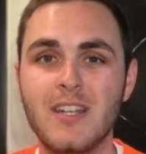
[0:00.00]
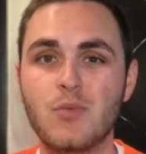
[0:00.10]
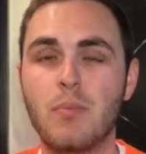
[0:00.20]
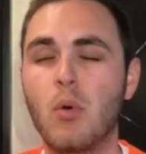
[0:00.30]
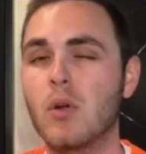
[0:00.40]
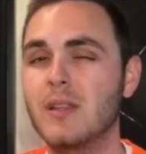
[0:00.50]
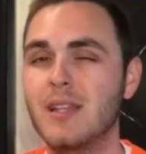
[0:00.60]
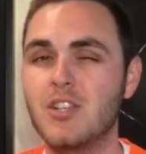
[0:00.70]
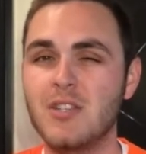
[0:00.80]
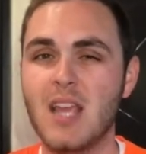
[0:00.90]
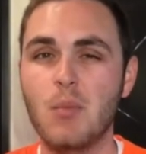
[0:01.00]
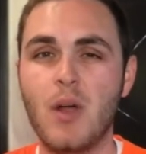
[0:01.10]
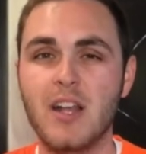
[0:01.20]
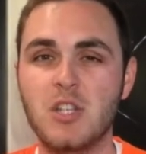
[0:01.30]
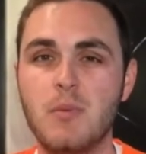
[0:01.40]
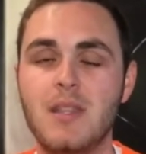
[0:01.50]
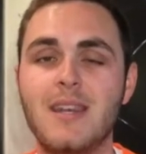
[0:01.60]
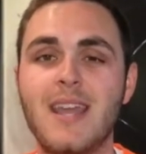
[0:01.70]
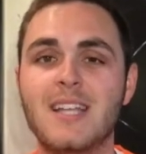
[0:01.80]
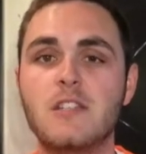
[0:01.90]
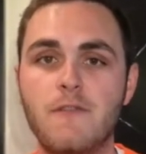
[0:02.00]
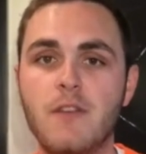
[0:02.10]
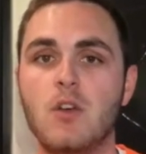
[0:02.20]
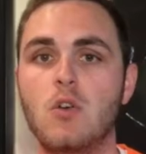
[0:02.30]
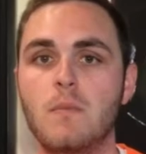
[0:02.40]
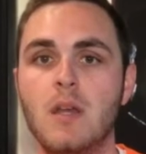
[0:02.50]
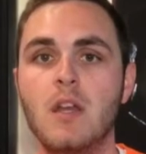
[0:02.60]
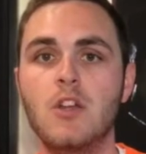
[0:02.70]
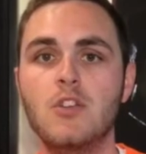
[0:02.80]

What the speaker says: It is reported that Shazam will actually be the next film